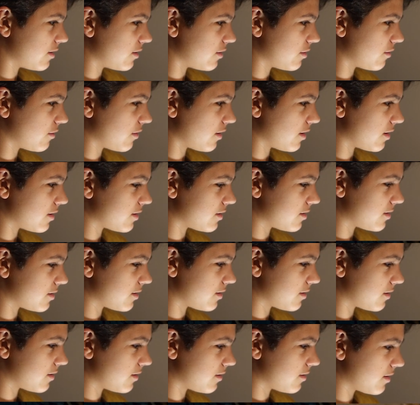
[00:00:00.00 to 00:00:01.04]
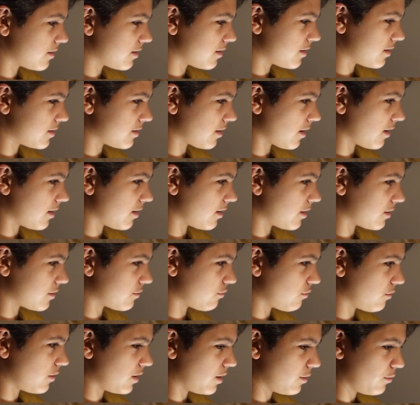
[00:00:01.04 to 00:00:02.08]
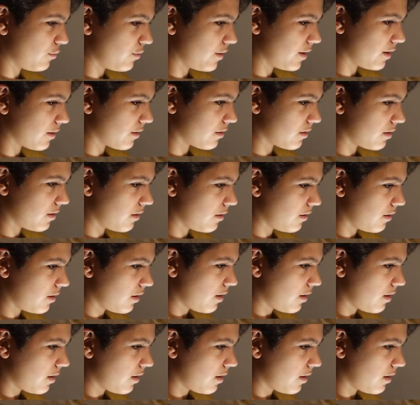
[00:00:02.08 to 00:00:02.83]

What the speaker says: do this because it looks really weird.